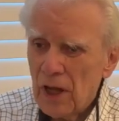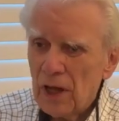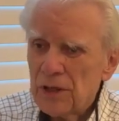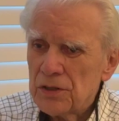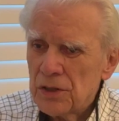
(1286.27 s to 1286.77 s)

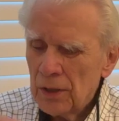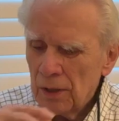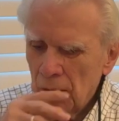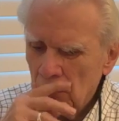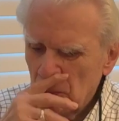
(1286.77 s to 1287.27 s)
college,
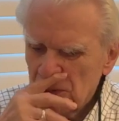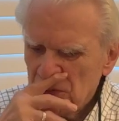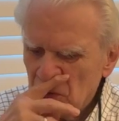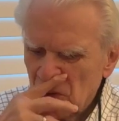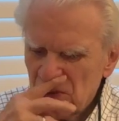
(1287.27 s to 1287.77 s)
which
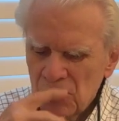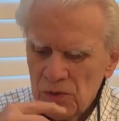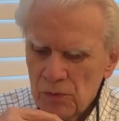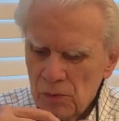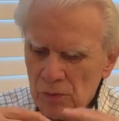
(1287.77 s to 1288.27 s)
of course
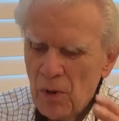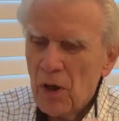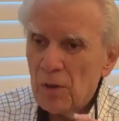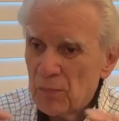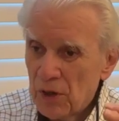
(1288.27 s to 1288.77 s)
was in
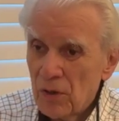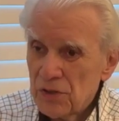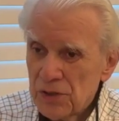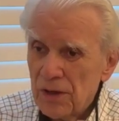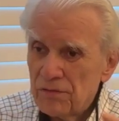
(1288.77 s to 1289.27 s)
part
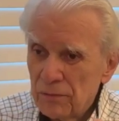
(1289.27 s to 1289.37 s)
because I,